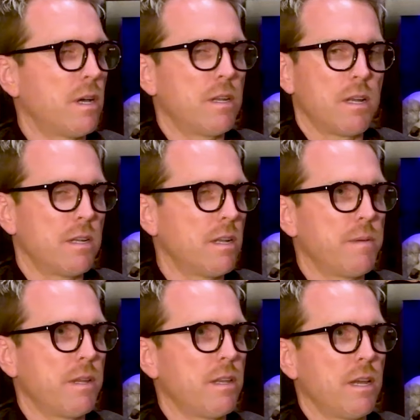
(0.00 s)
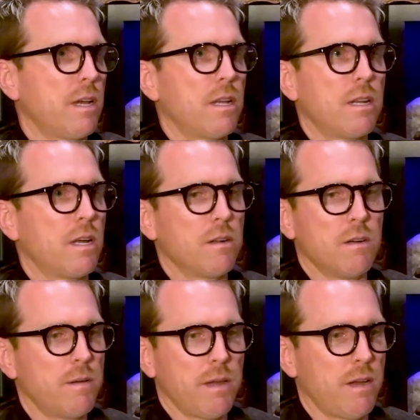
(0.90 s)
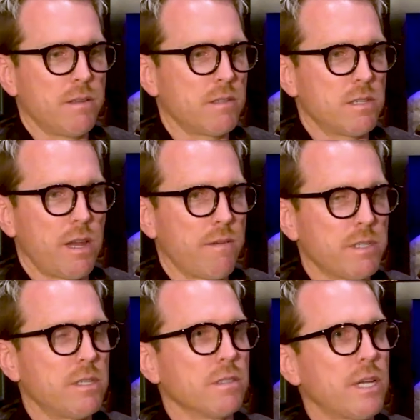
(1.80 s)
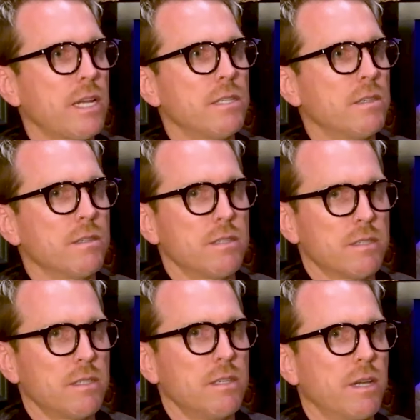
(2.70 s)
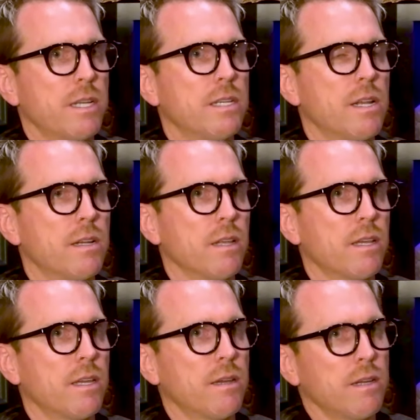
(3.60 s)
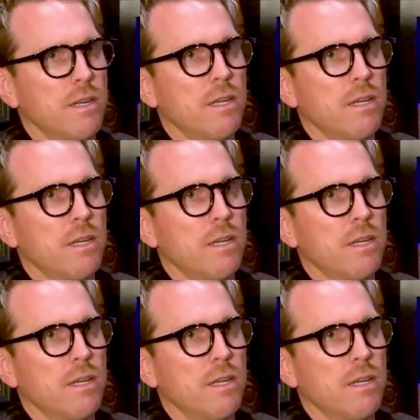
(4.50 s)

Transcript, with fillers: Not, not. I mean, yeah, not at all. I mean, I, there's every single tattoo. There's you get done, you're like, eh.